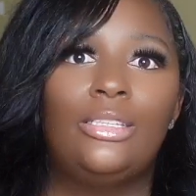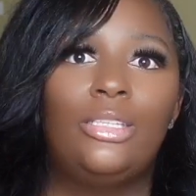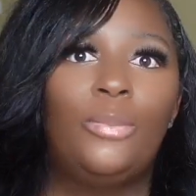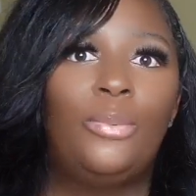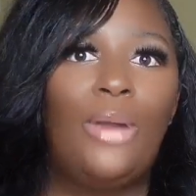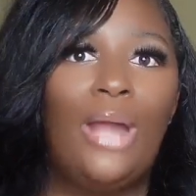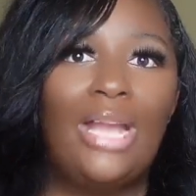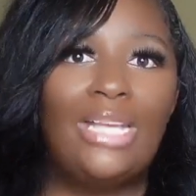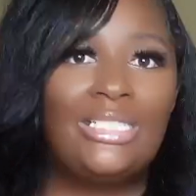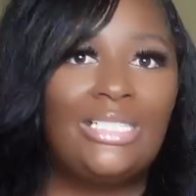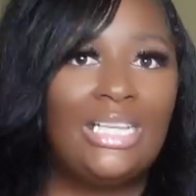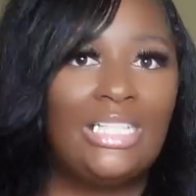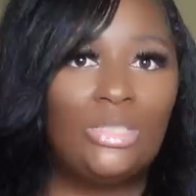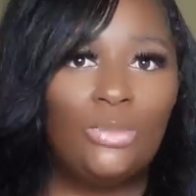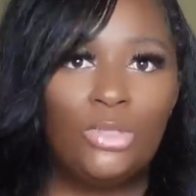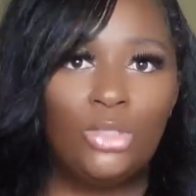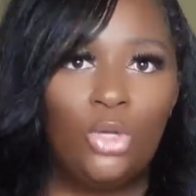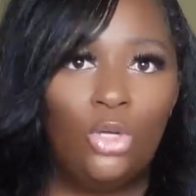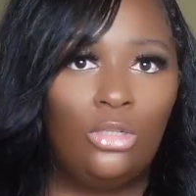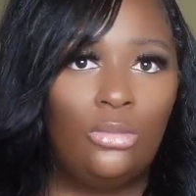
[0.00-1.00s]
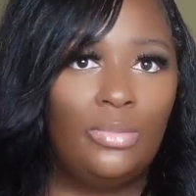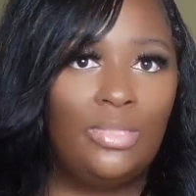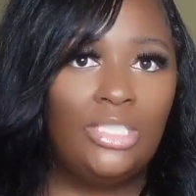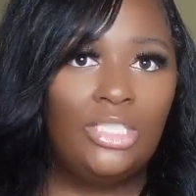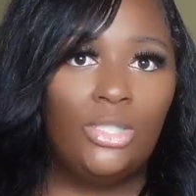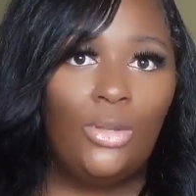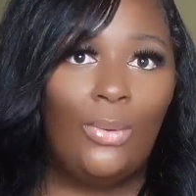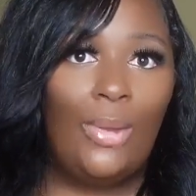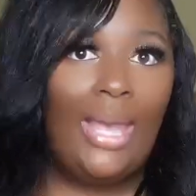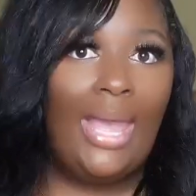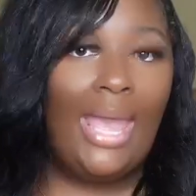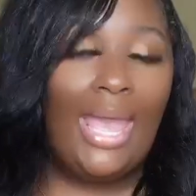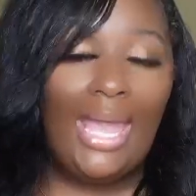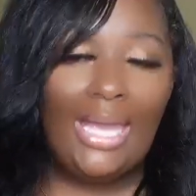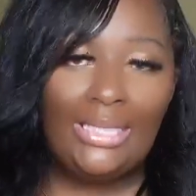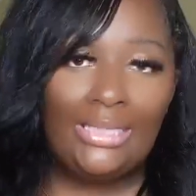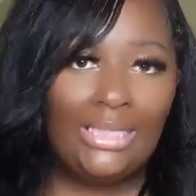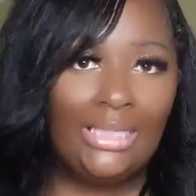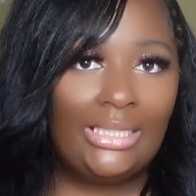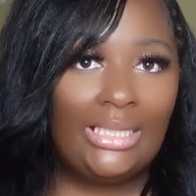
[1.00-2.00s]
the process was going to be so
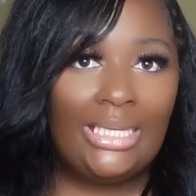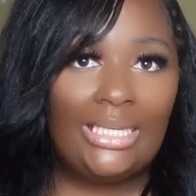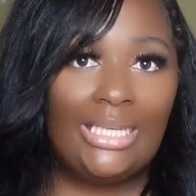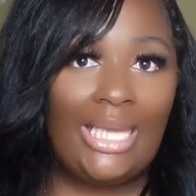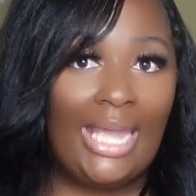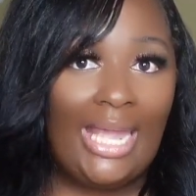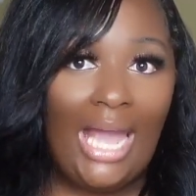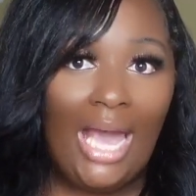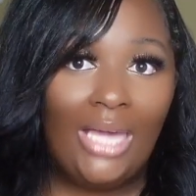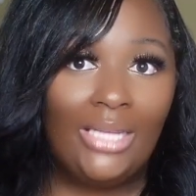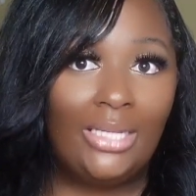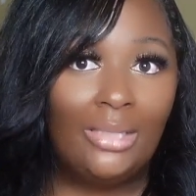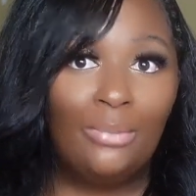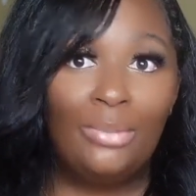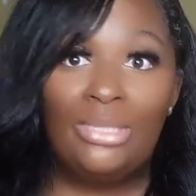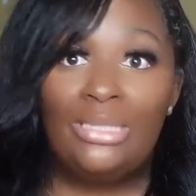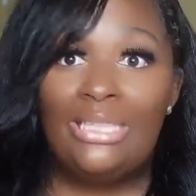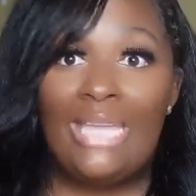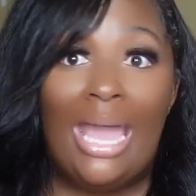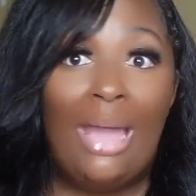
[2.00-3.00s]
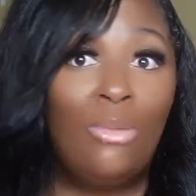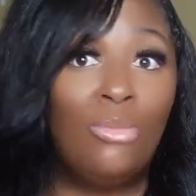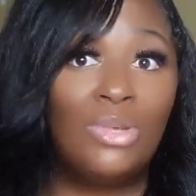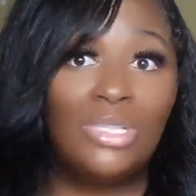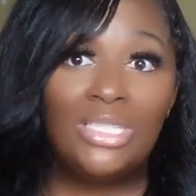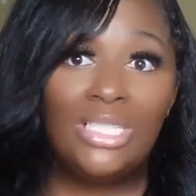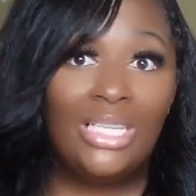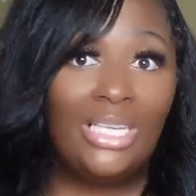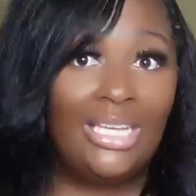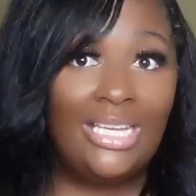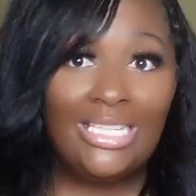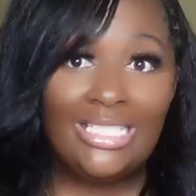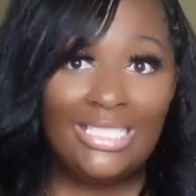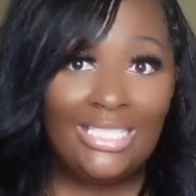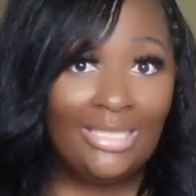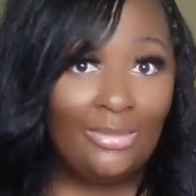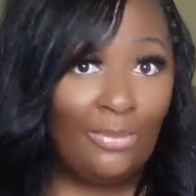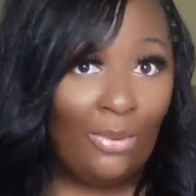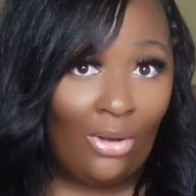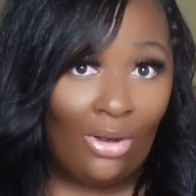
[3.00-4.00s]
hectic and chaotic. But that was the
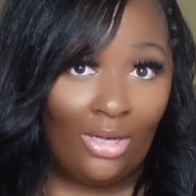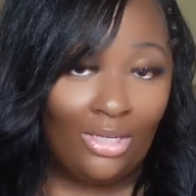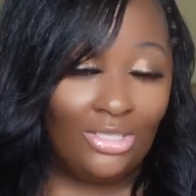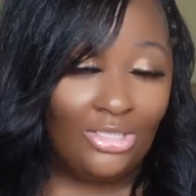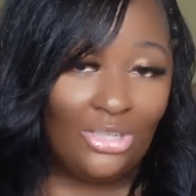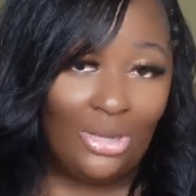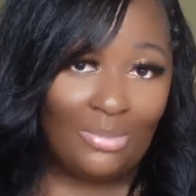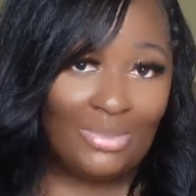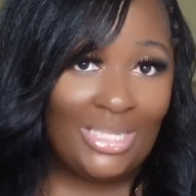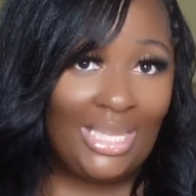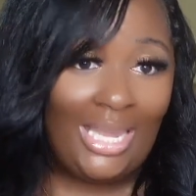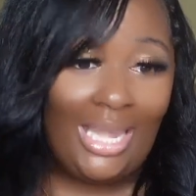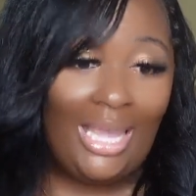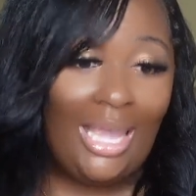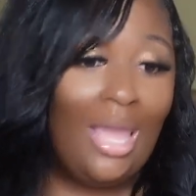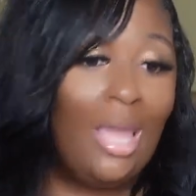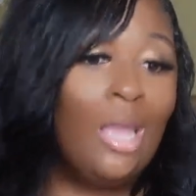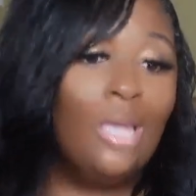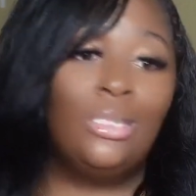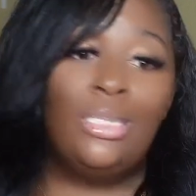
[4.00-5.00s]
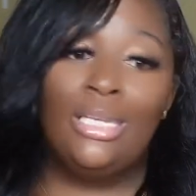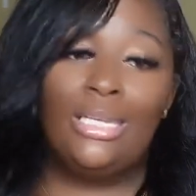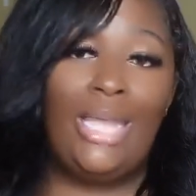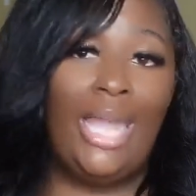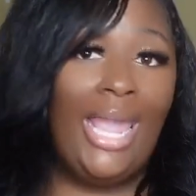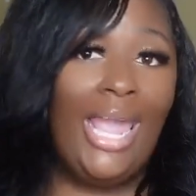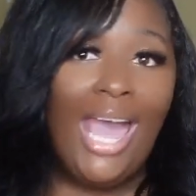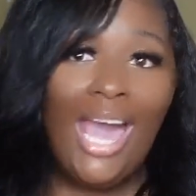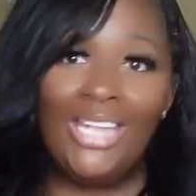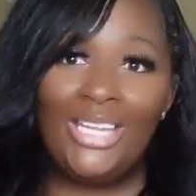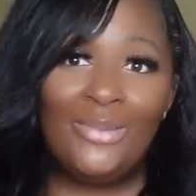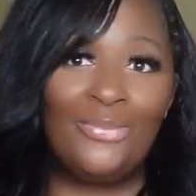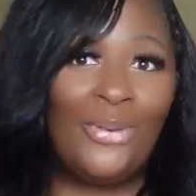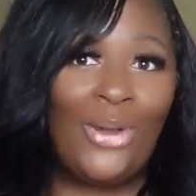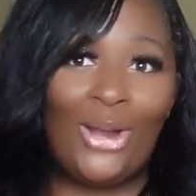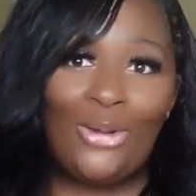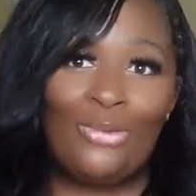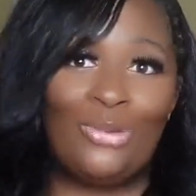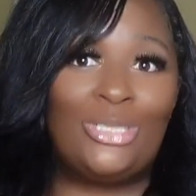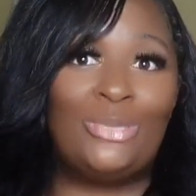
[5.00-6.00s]
easy part. You know what I'm saying? The chaotic
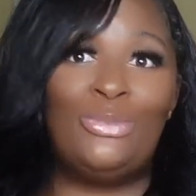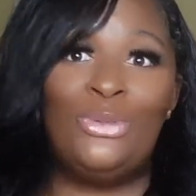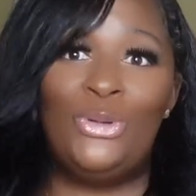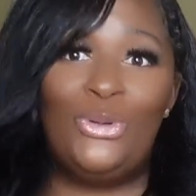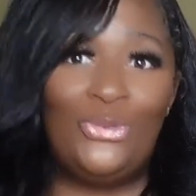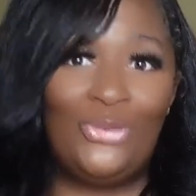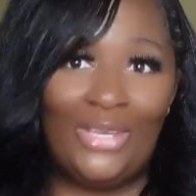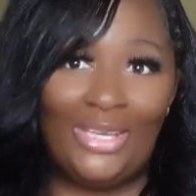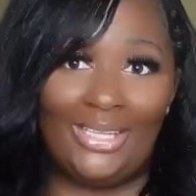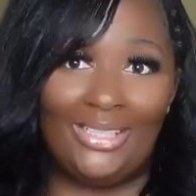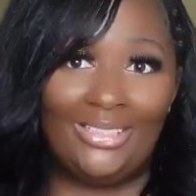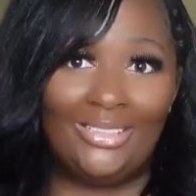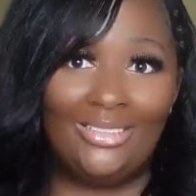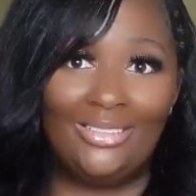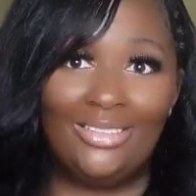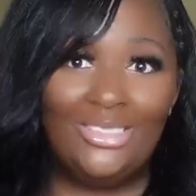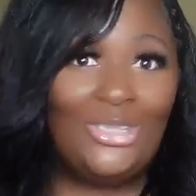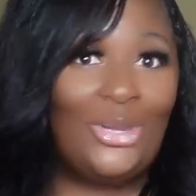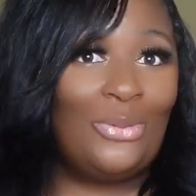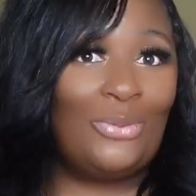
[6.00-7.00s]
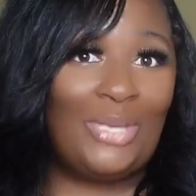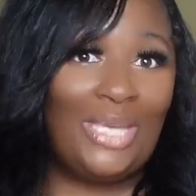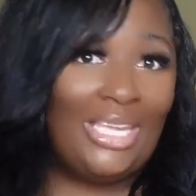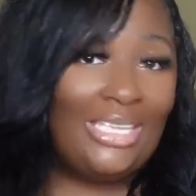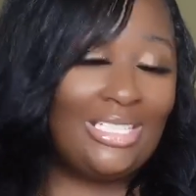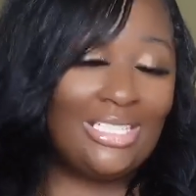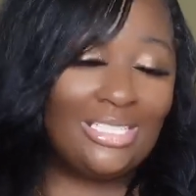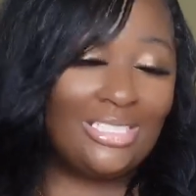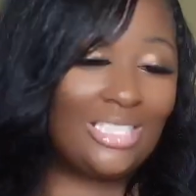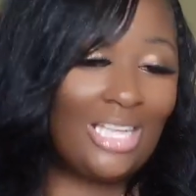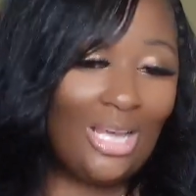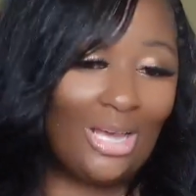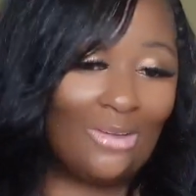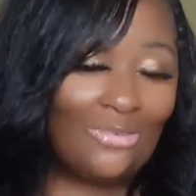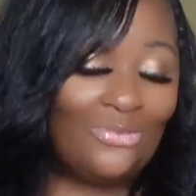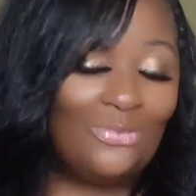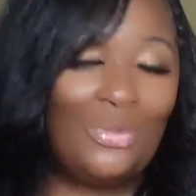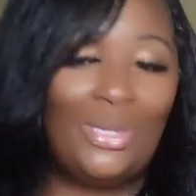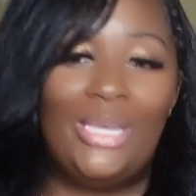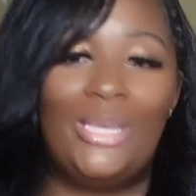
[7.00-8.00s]
part was moving, you know, getting the
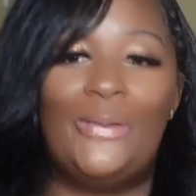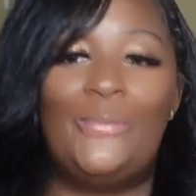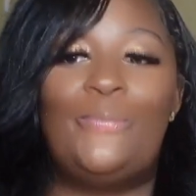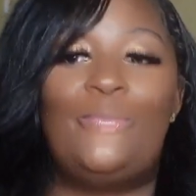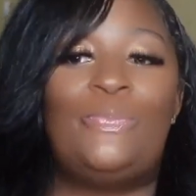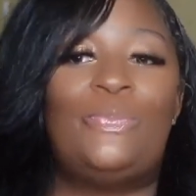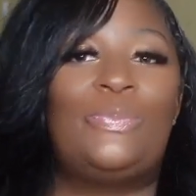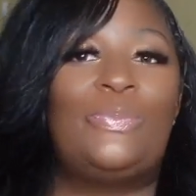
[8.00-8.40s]
stuff. But